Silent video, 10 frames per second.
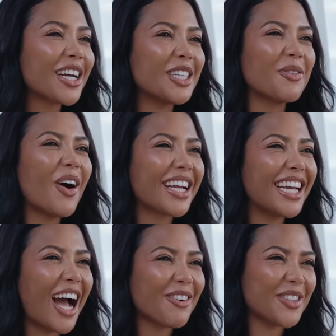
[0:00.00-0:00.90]
it's working
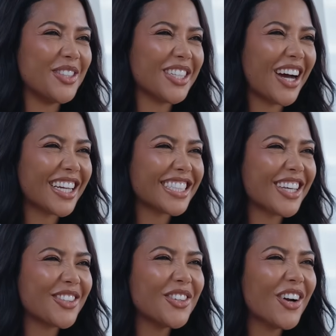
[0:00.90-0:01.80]
out for you, darling. So
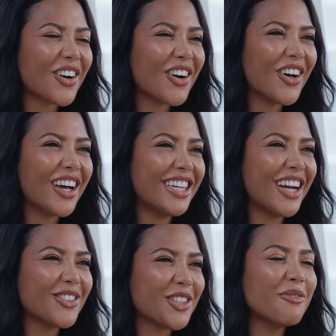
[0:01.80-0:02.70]
you've not got,
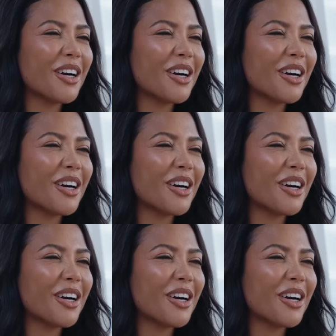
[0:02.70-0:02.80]
too